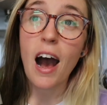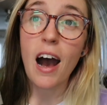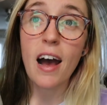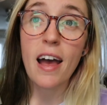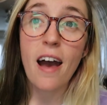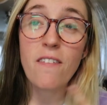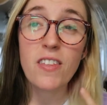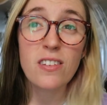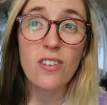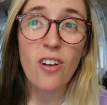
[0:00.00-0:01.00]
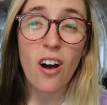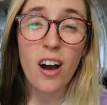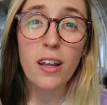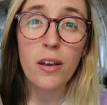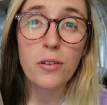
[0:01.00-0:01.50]
I have this on
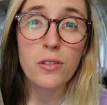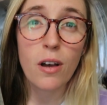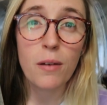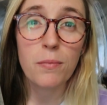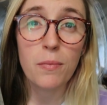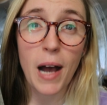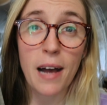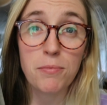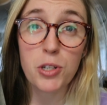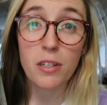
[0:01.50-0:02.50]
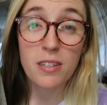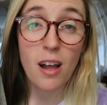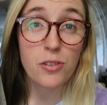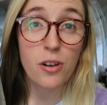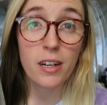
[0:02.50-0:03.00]
audio, so I'm just
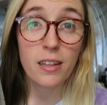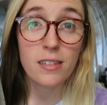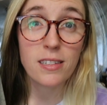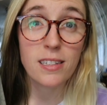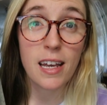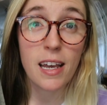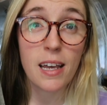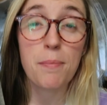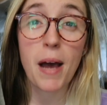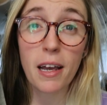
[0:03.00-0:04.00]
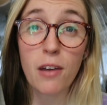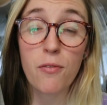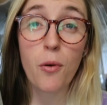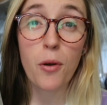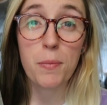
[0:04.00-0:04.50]
now starting this today, back and
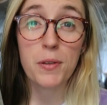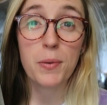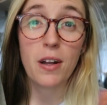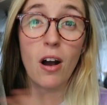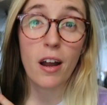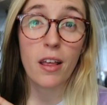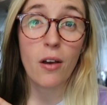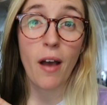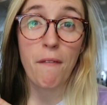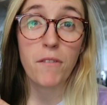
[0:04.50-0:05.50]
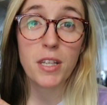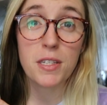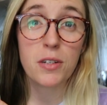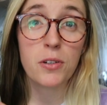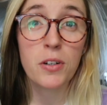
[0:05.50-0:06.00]
forth between audio and
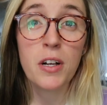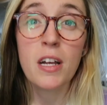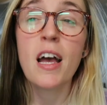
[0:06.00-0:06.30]
physical,